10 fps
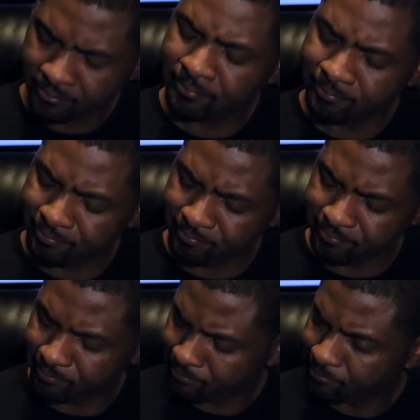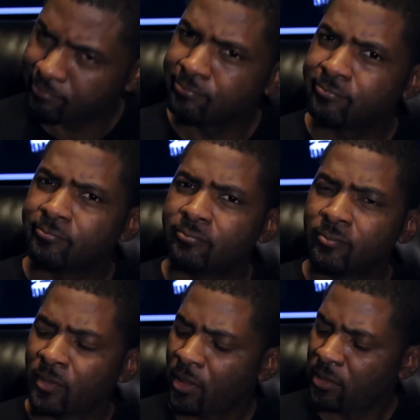
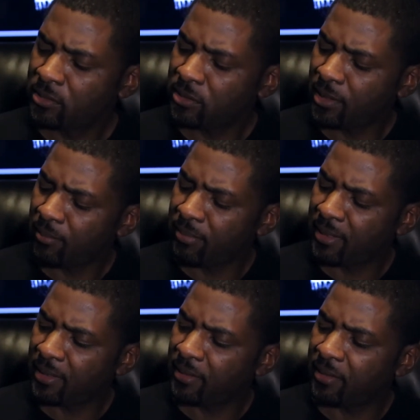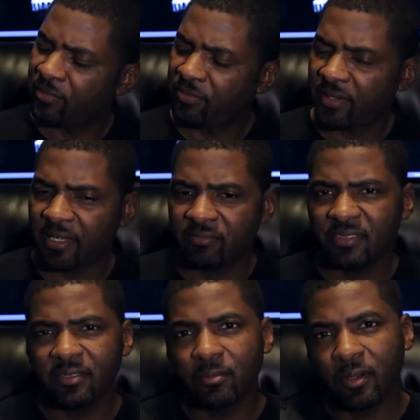Should I buy a
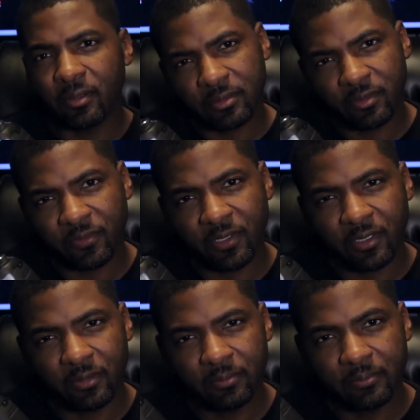5D Mark III